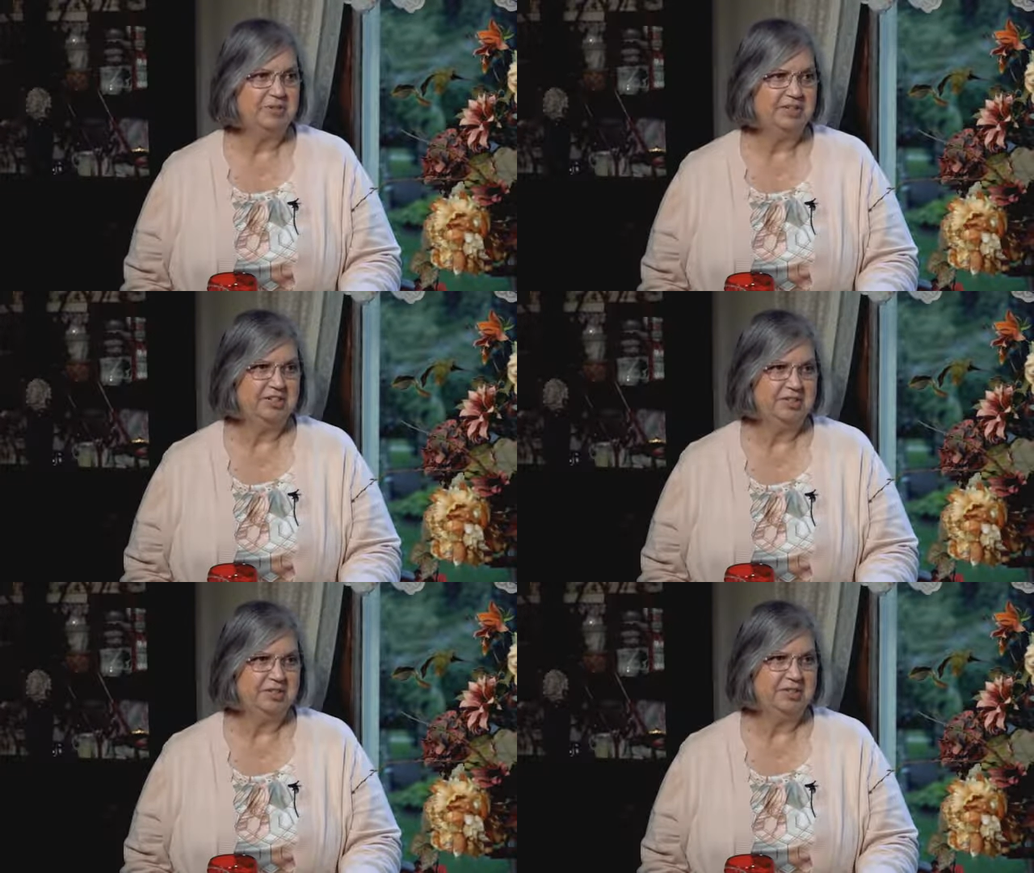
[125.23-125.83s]

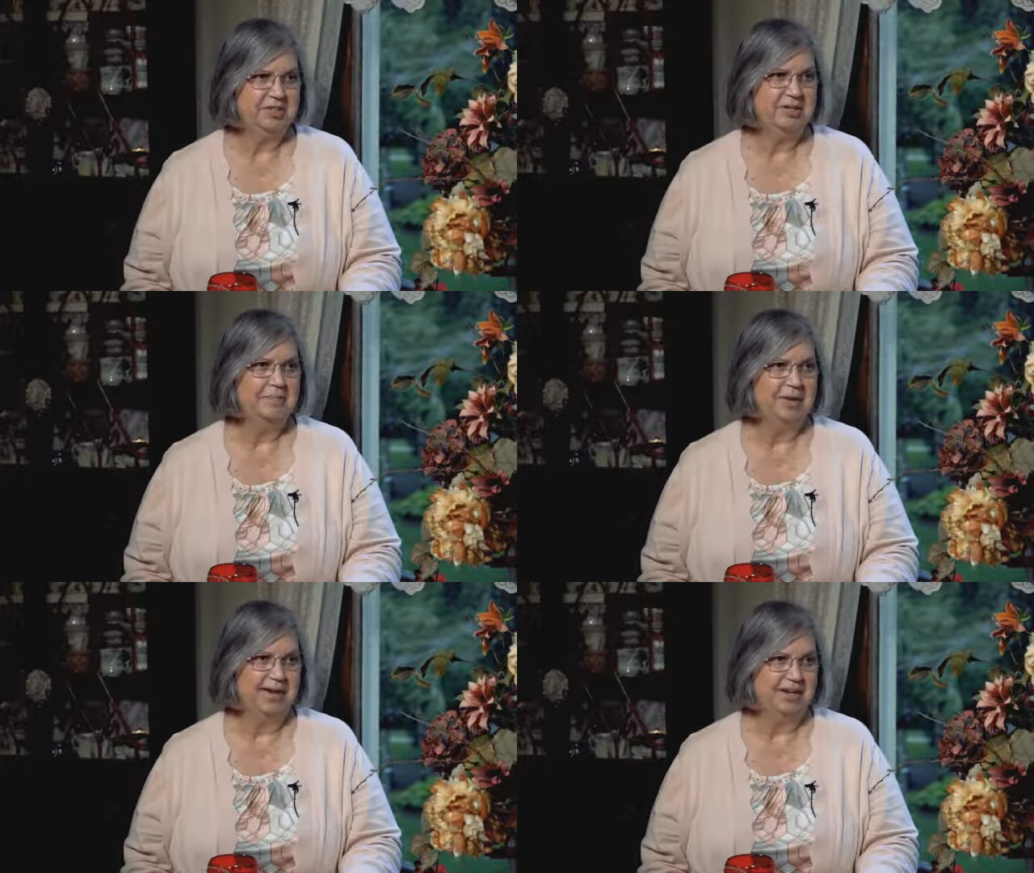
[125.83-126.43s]
traditions
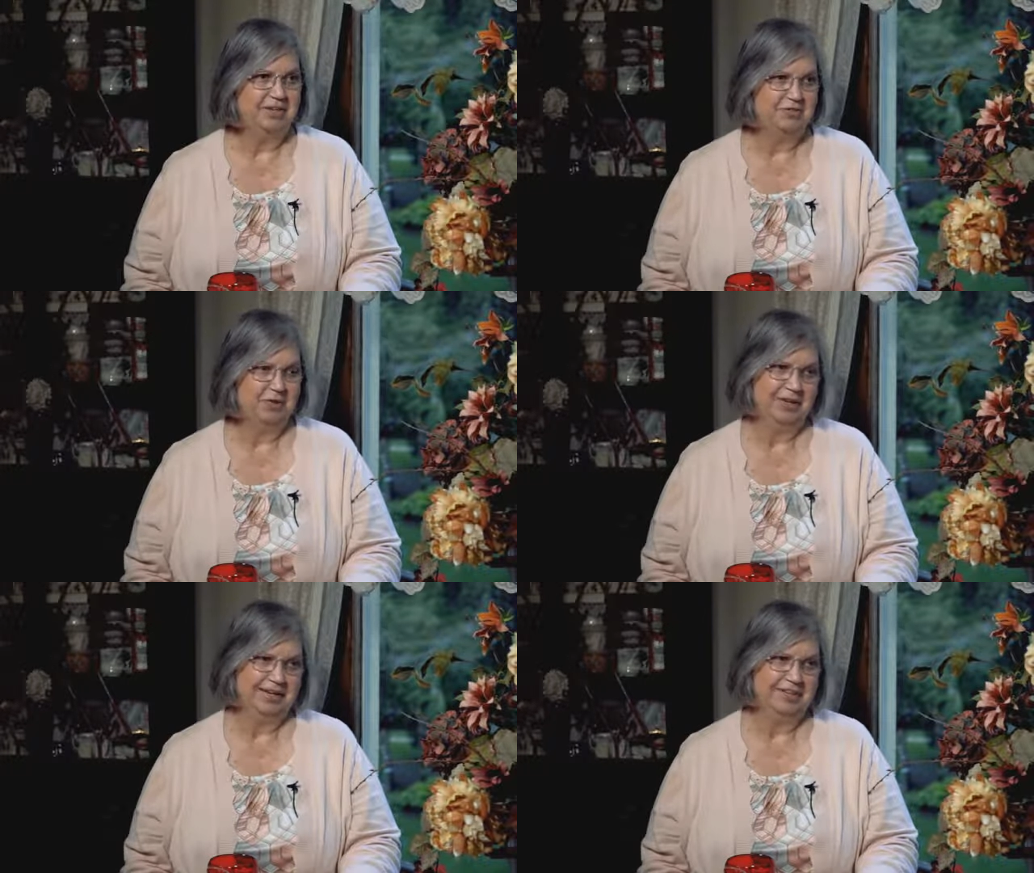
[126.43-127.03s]
package
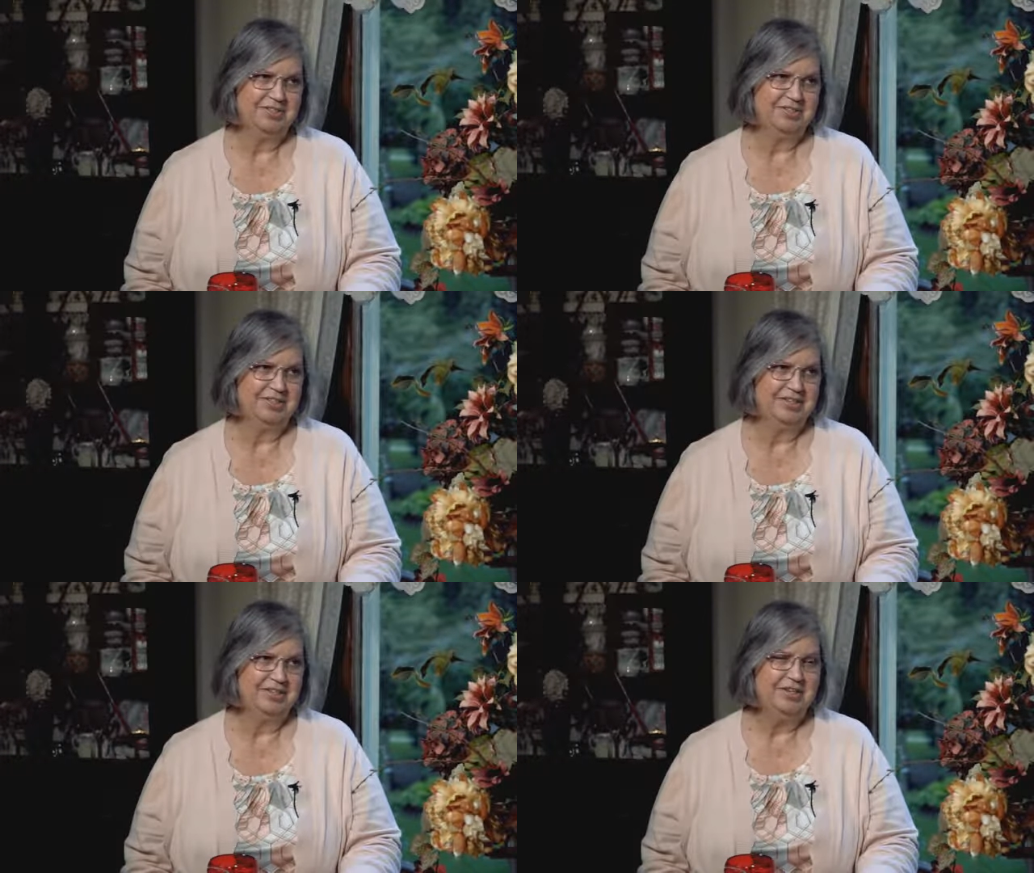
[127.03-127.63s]
for our guests.